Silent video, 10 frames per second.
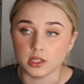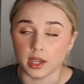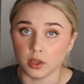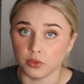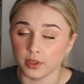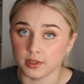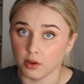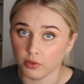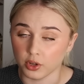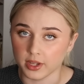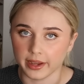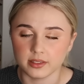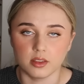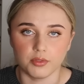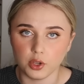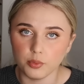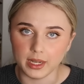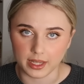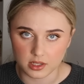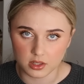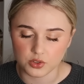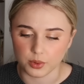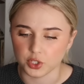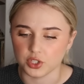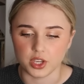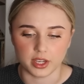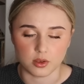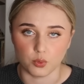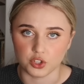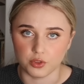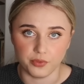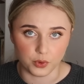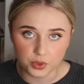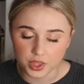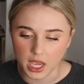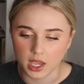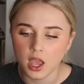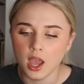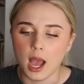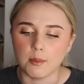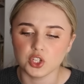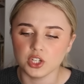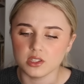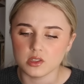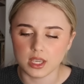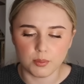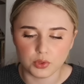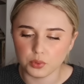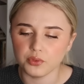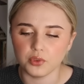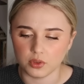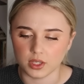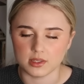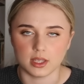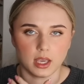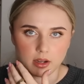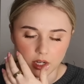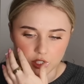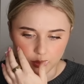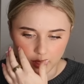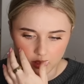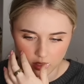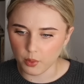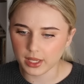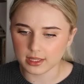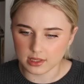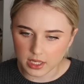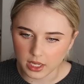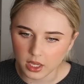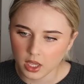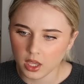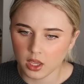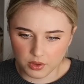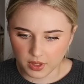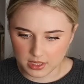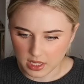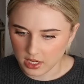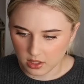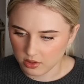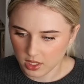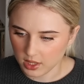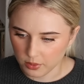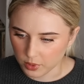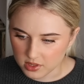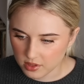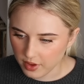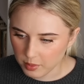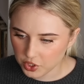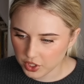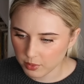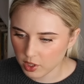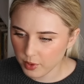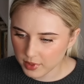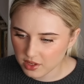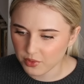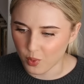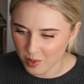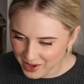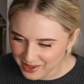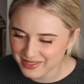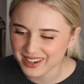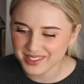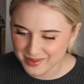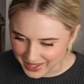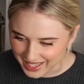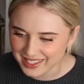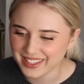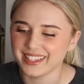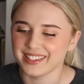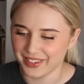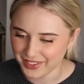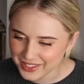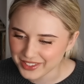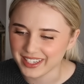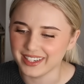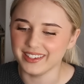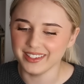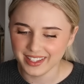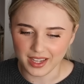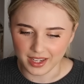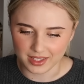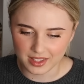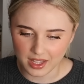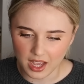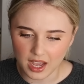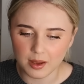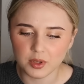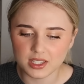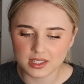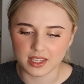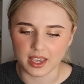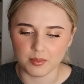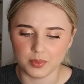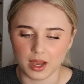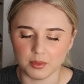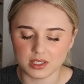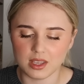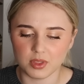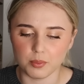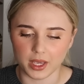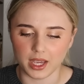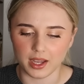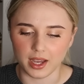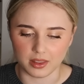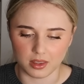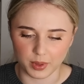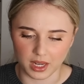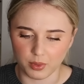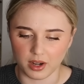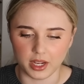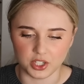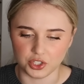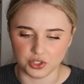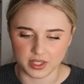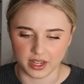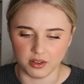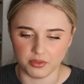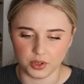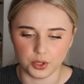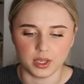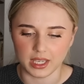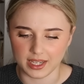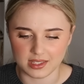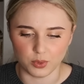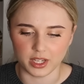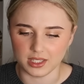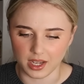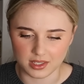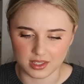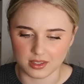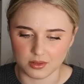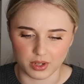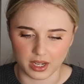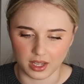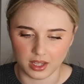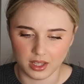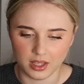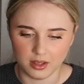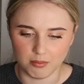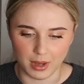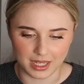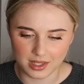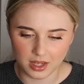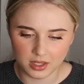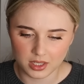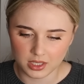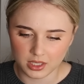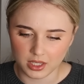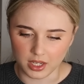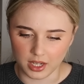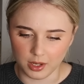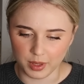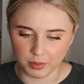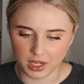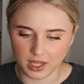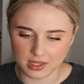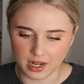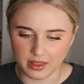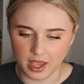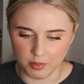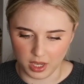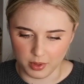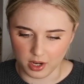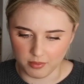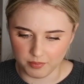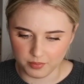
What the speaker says: taking things out of context. The video will be linked in the description so you guys can watch the full thing. I'm just going to skip through a few things that he had an issue with. And we can see if I said anything that was defamatory. I'm going to put myself on 1.5 speed. You guys know the drill. Yeah. I'm going to skip the bit at the beginning where I introduce kind of who he is and what he does, because it doesn't really matter. But I'm going to get to like the NBA part.